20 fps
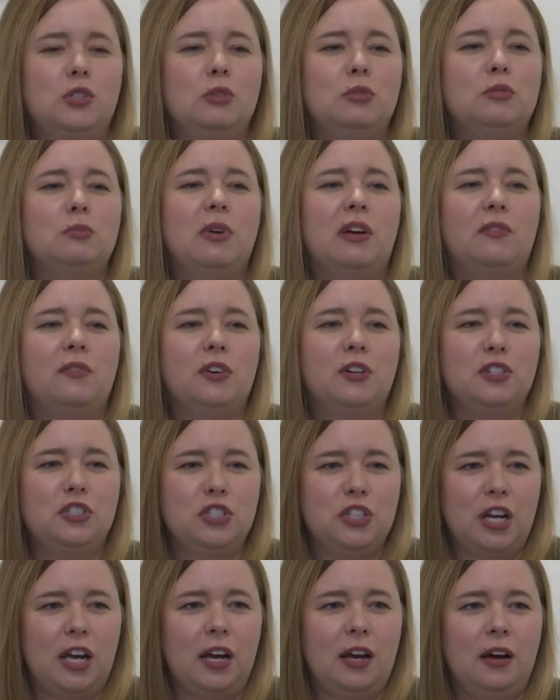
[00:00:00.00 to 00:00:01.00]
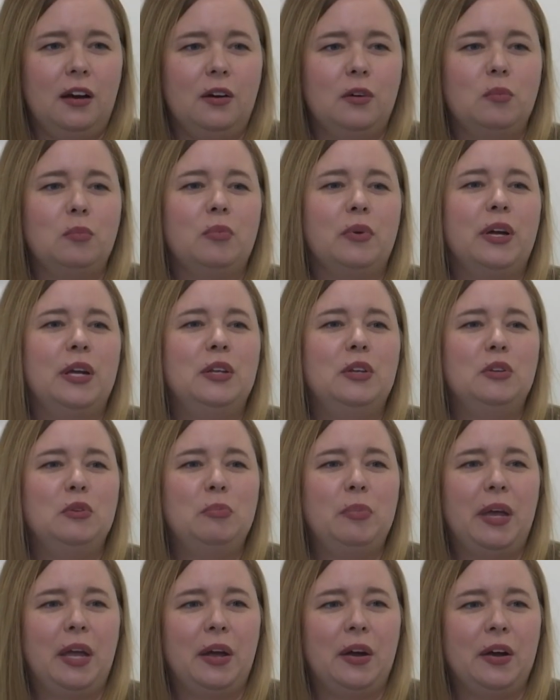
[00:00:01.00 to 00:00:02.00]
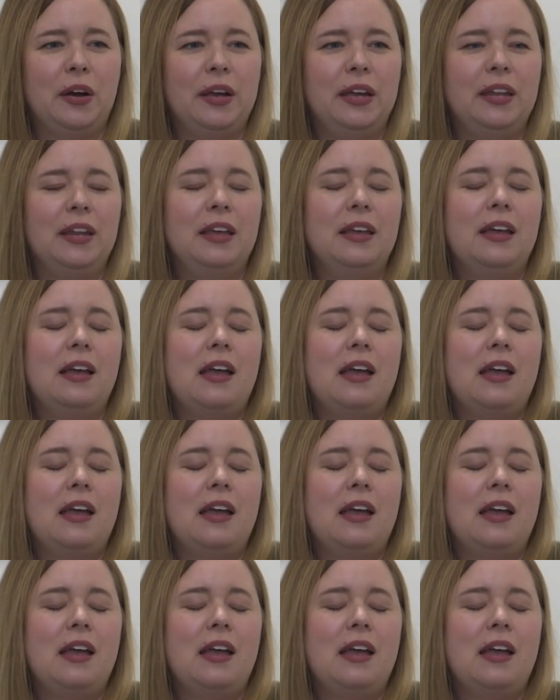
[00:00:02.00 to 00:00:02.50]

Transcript: She was my first child, brand new parent,